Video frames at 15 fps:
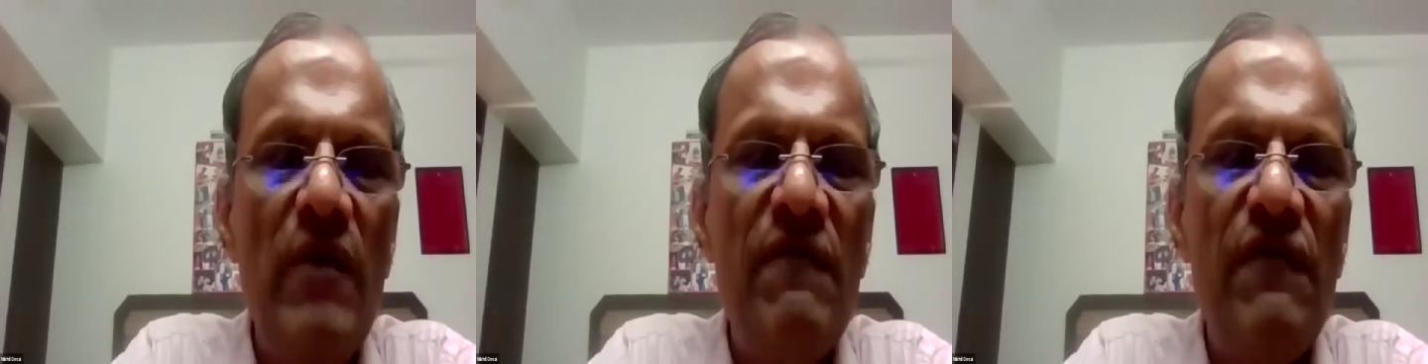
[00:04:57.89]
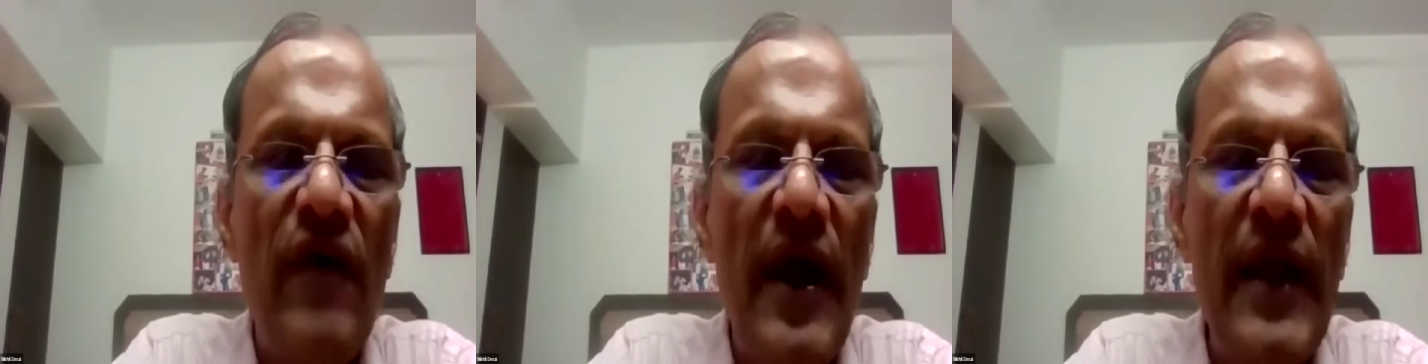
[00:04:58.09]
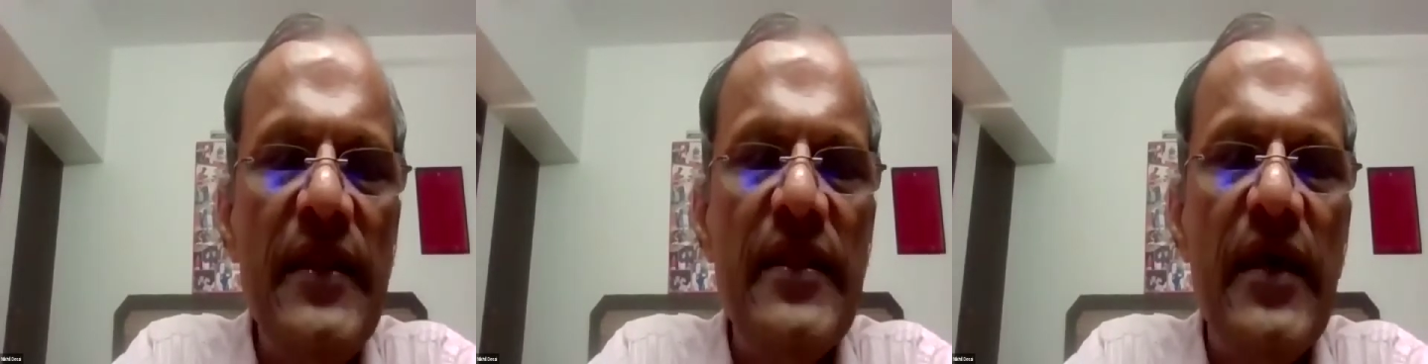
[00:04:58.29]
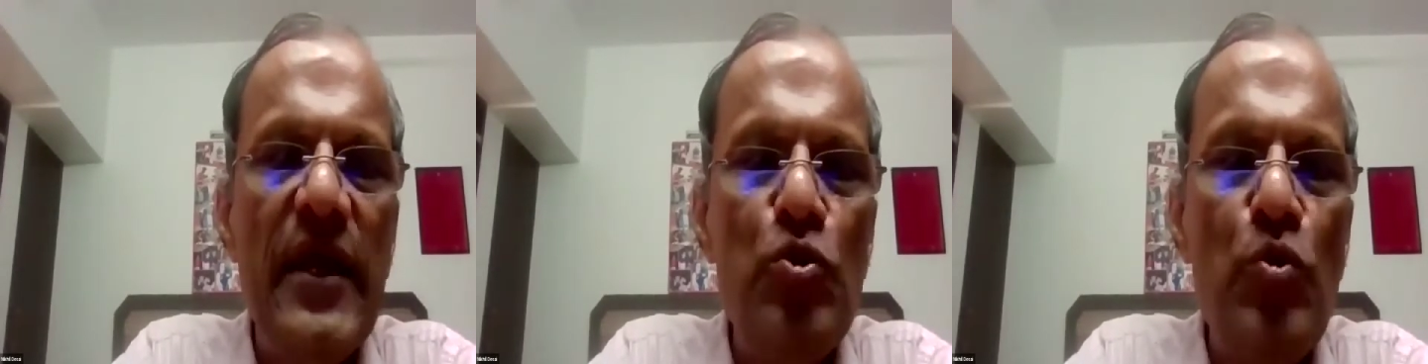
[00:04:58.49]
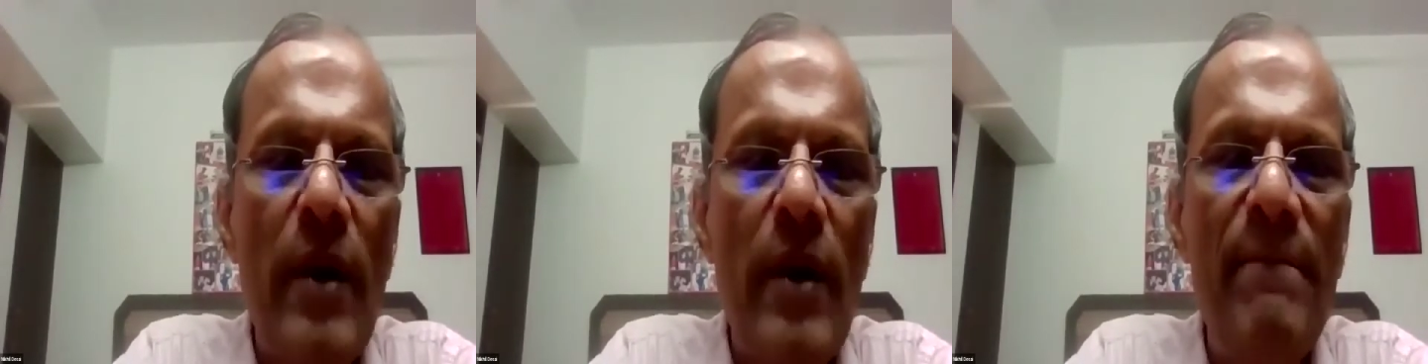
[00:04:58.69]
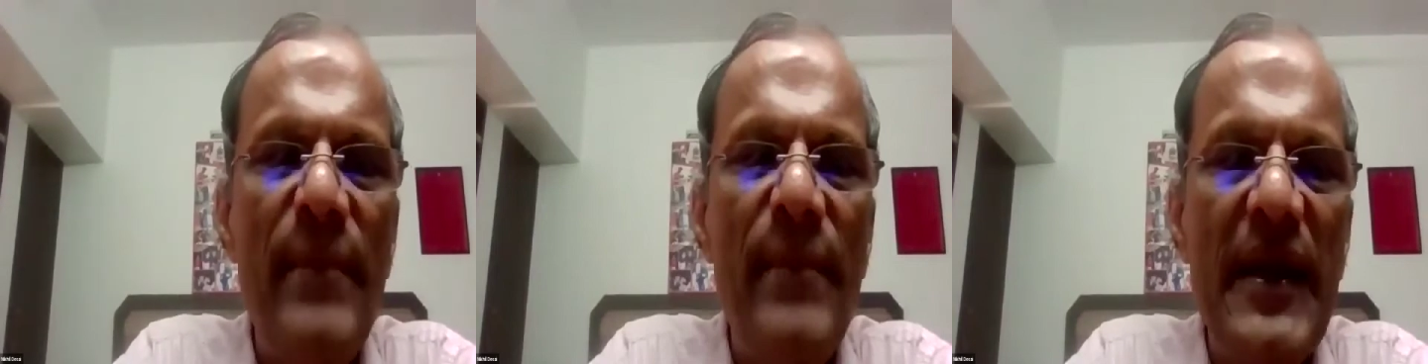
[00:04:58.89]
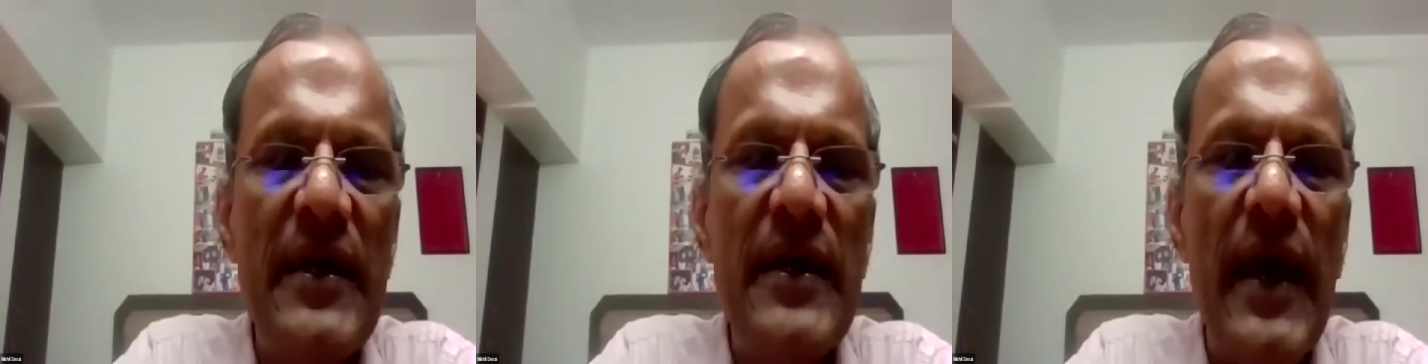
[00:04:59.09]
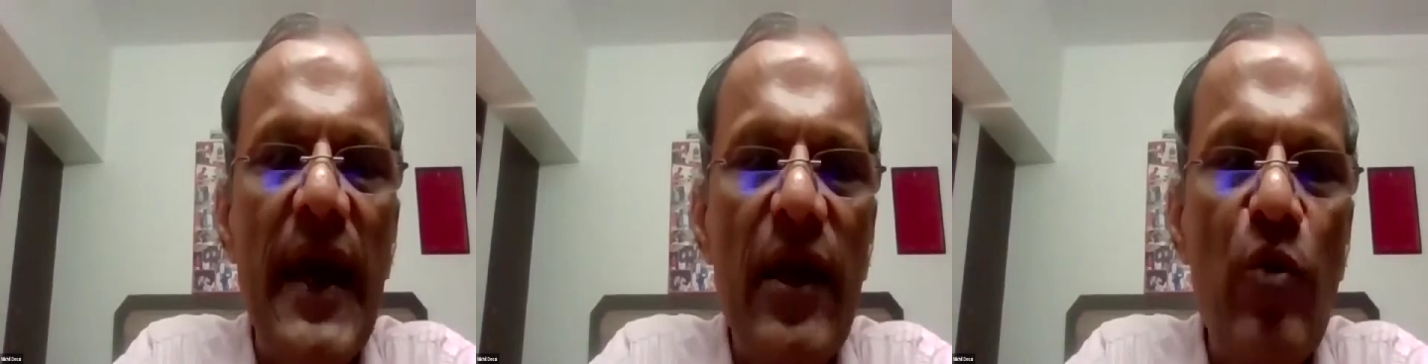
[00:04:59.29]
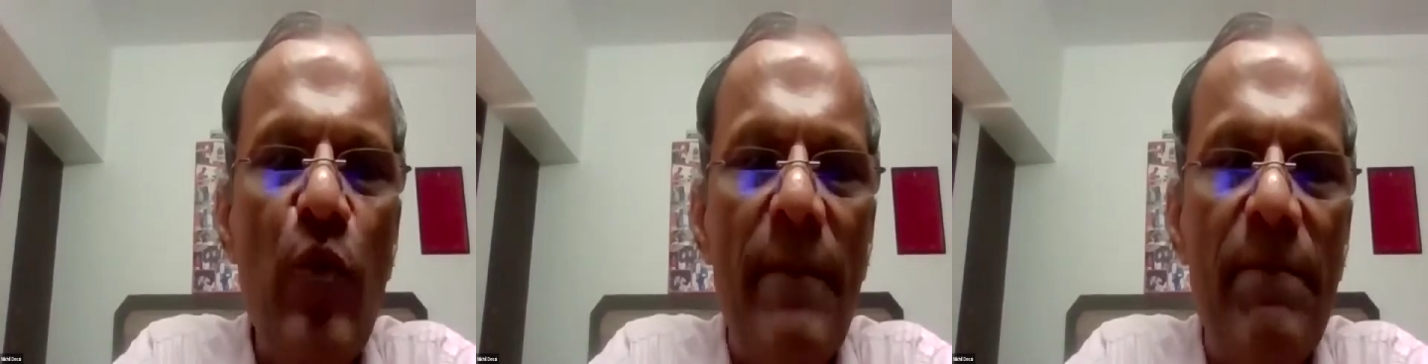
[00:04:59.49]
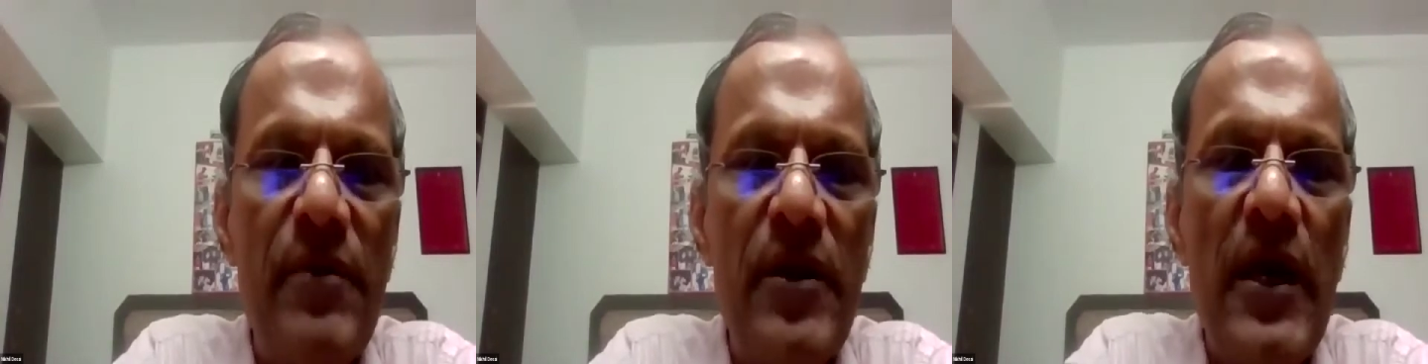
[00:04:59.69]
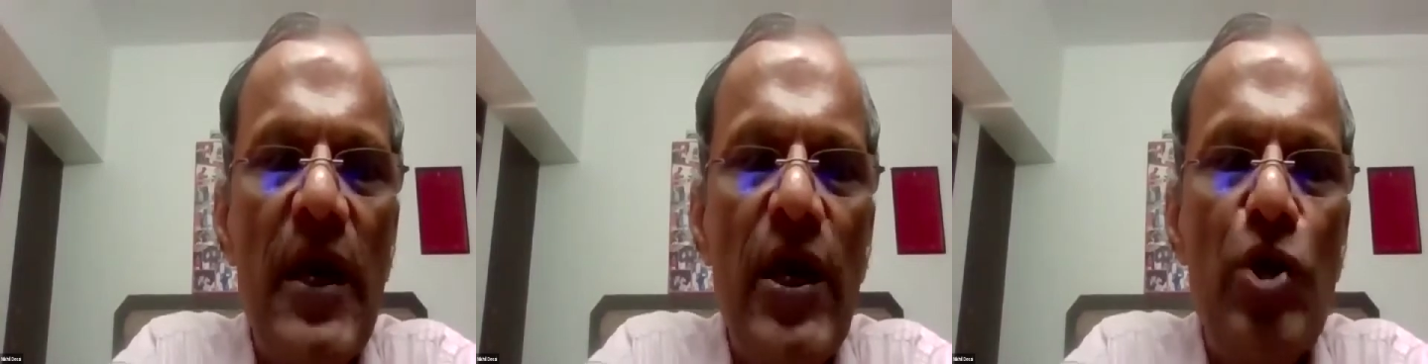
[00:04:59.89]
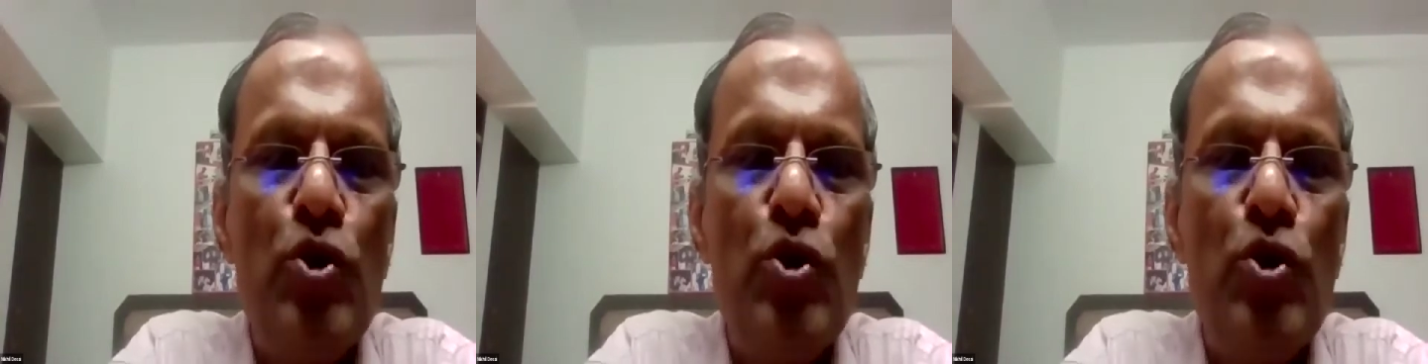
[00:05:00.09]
you will find that you are better equipped